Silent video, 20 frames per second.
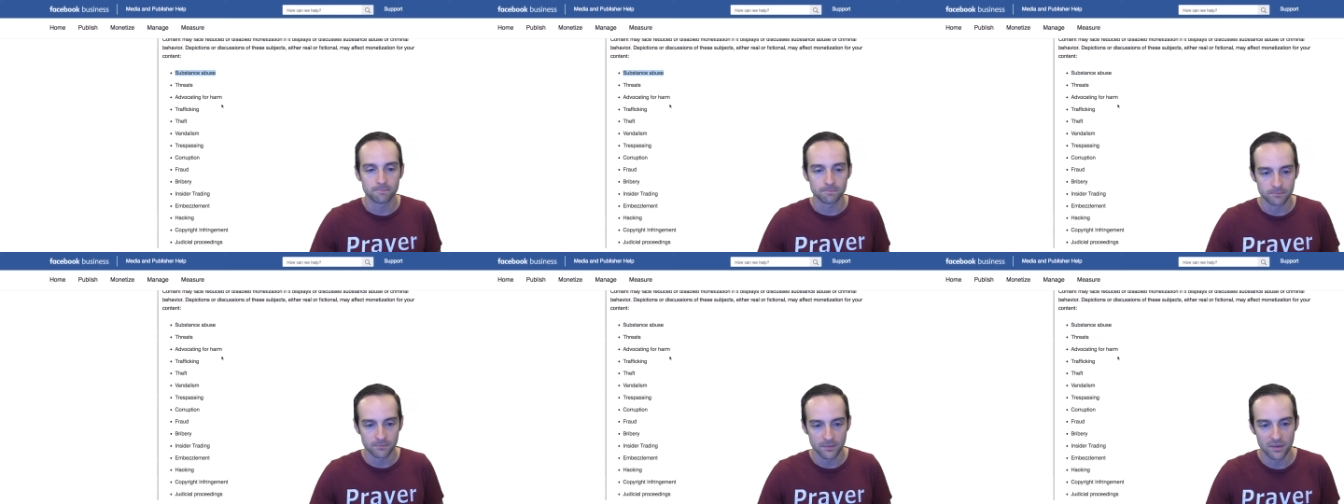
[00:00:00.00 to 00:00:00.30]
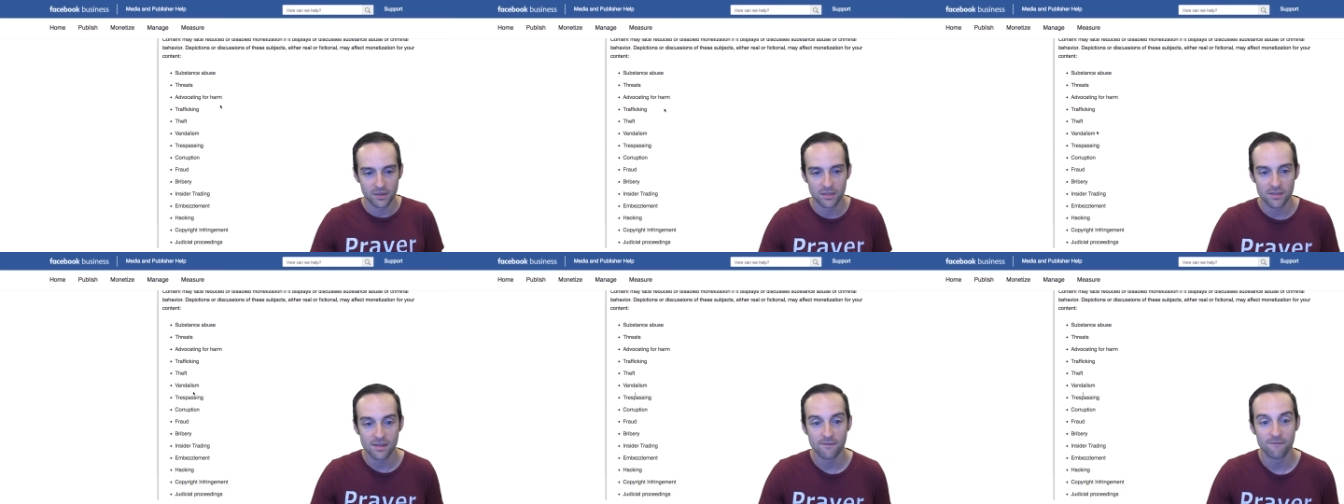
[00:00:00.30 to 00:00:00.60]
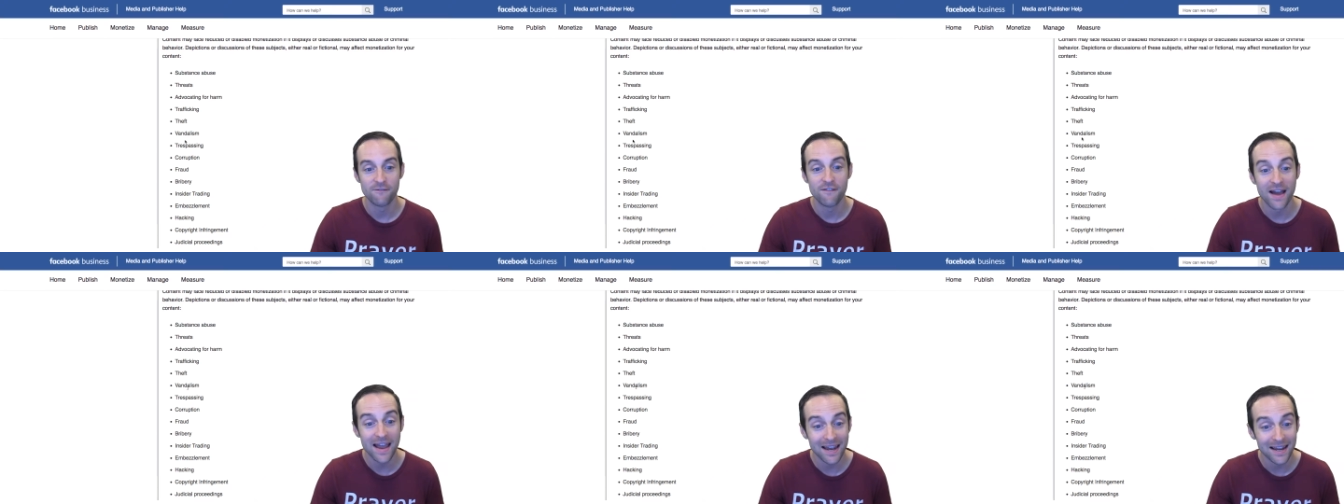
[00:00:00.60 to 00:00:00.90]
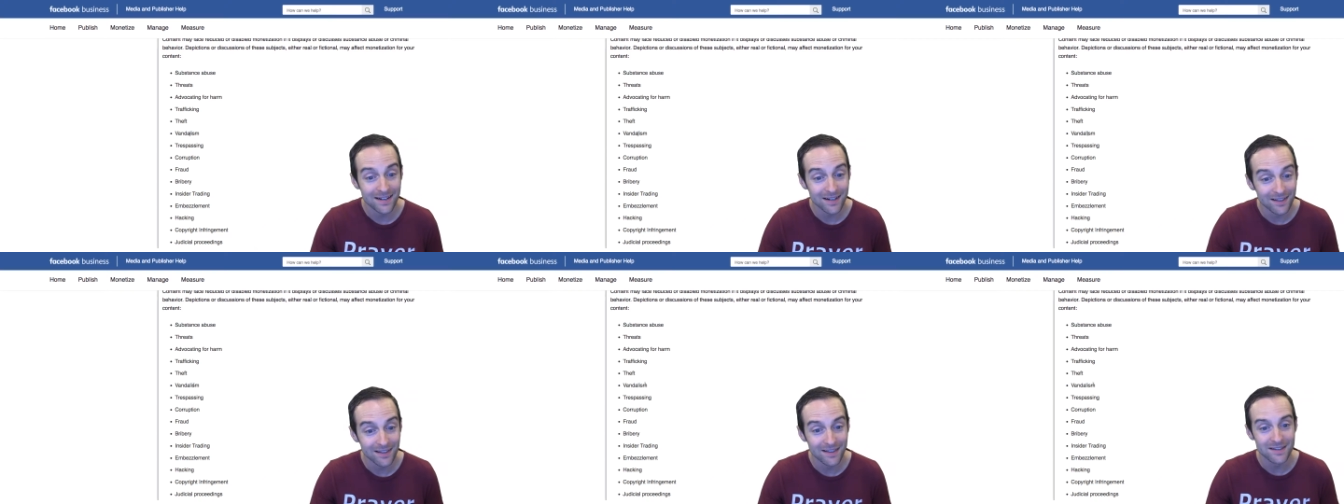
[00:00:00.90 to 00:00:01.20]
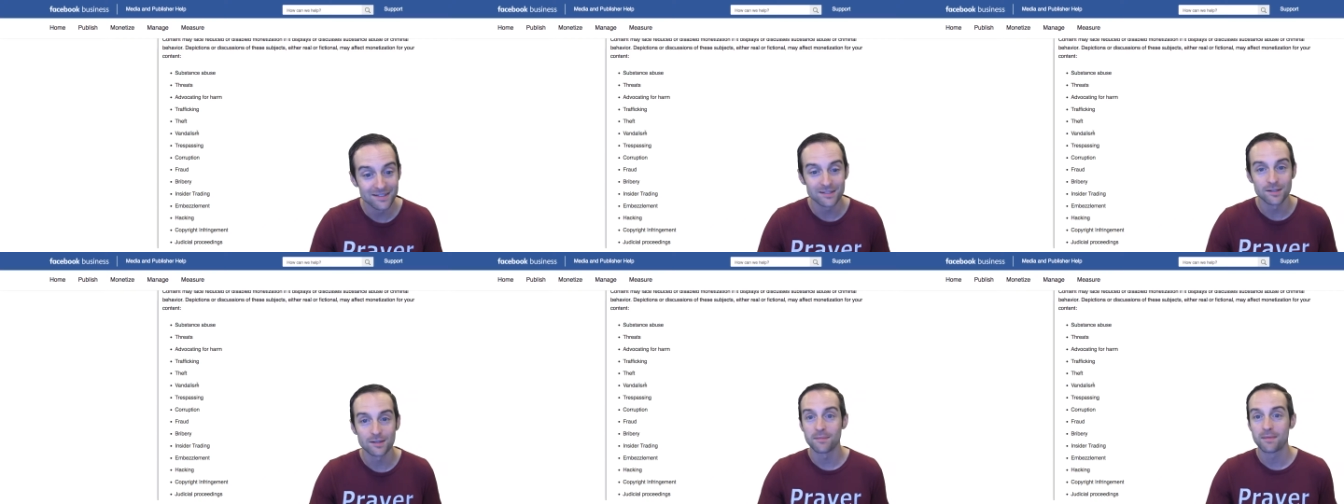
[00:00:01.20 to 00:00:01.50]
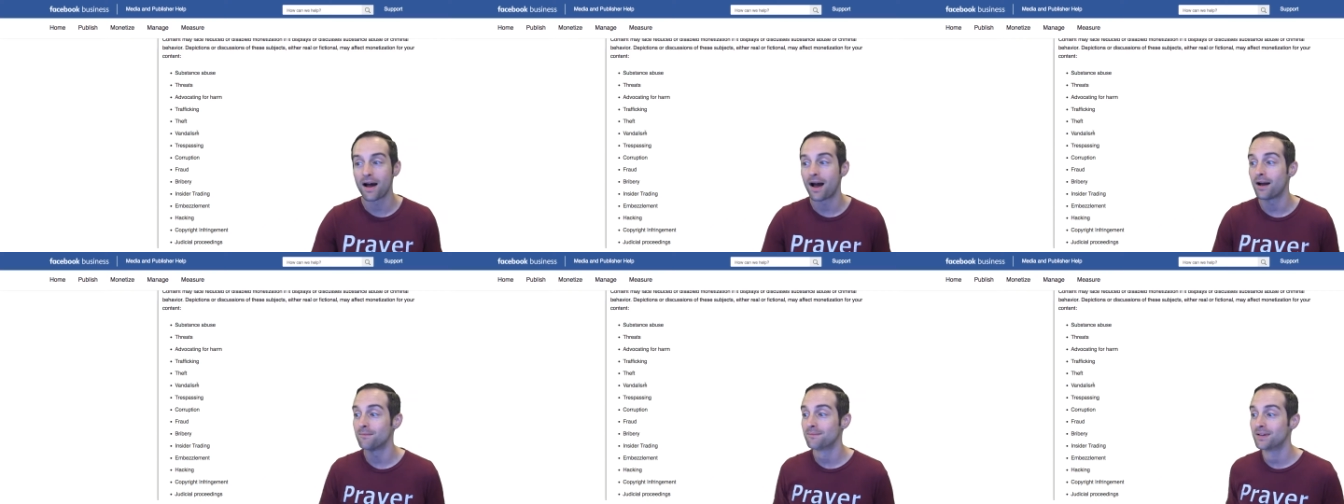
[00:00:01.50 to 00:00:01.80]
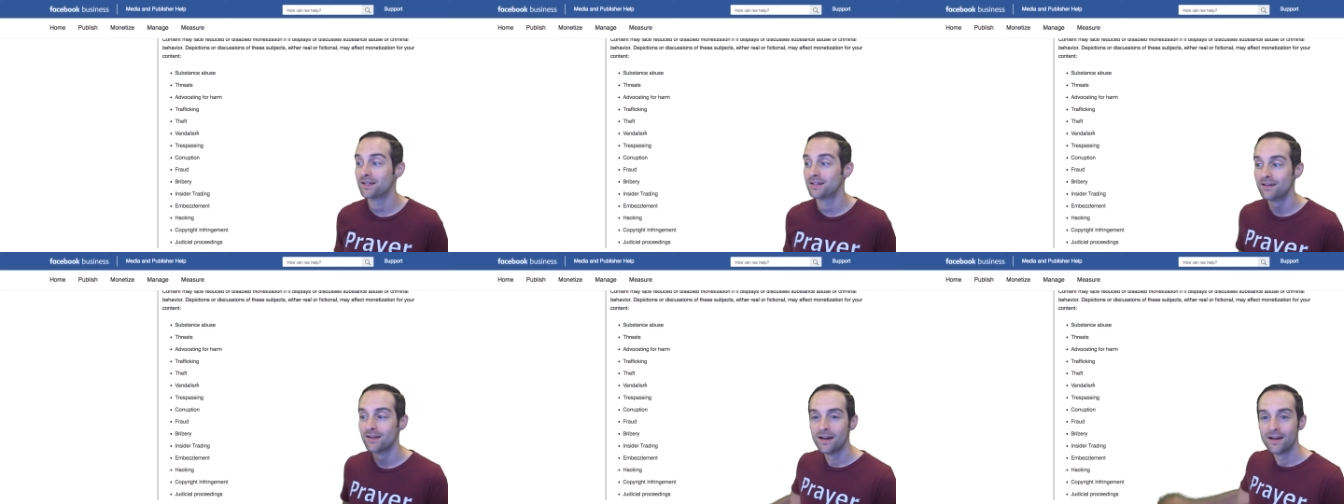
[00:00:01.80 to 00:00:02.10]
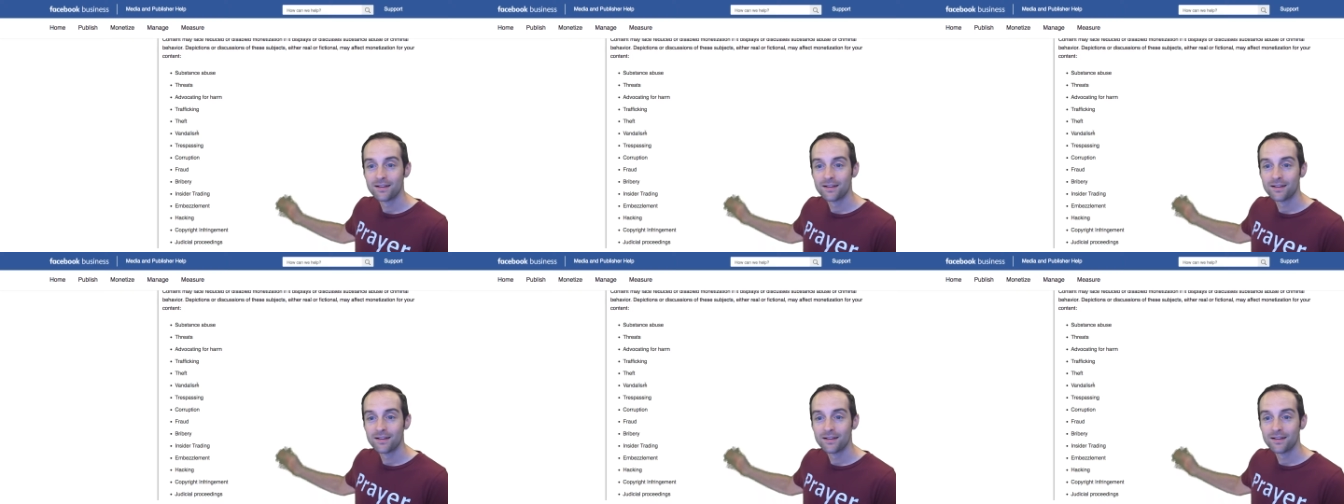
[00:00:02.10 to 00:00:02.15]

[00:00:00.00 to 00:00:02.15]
Vandalism. I mean,